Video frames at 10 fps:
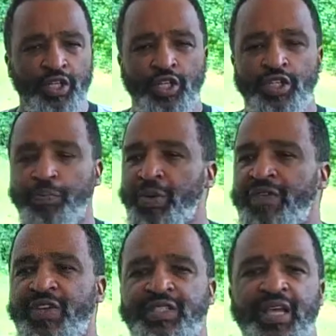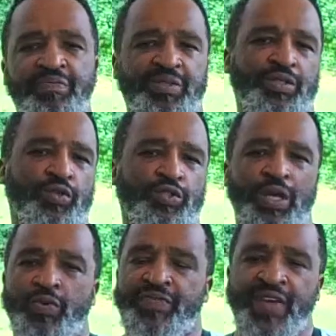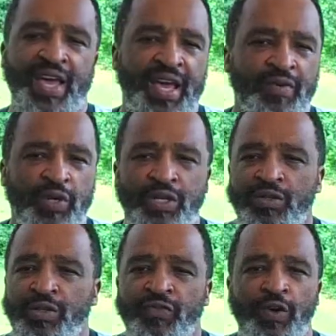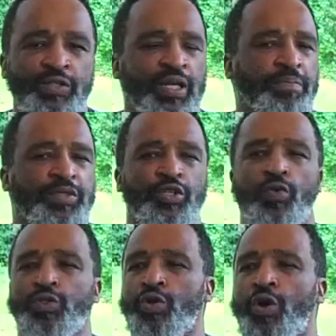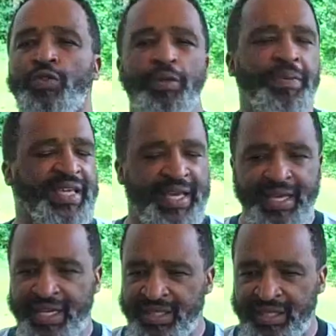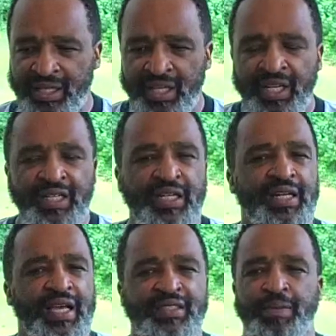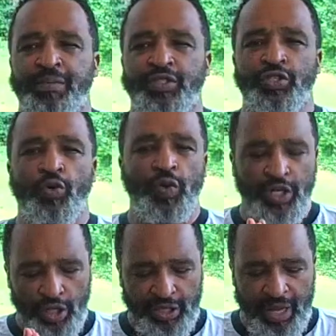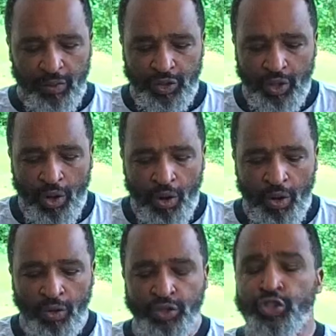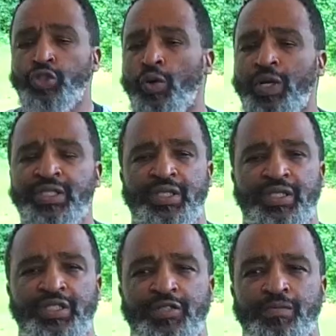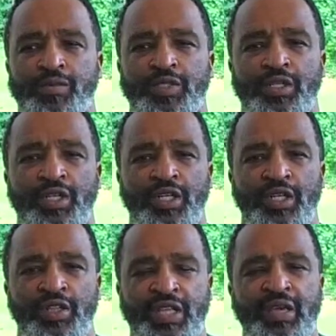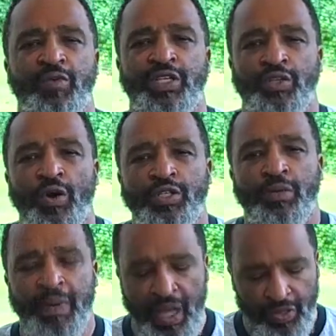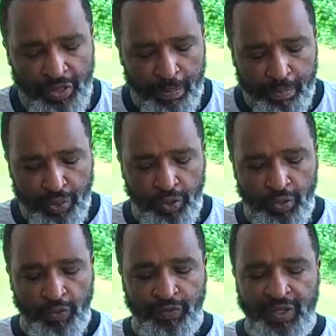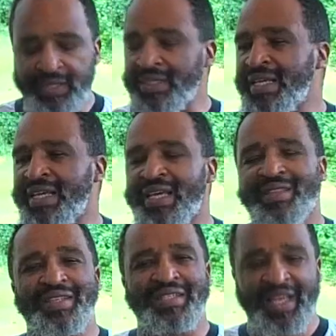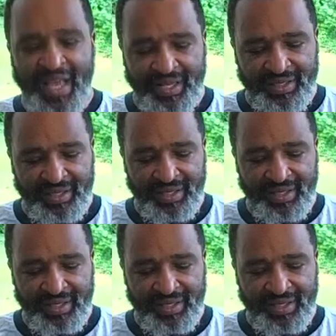The previous episodes that we've had, the first episode was called The Beginnings. The next episode we looked at was called Choices. Then we talked about the proof is in the test.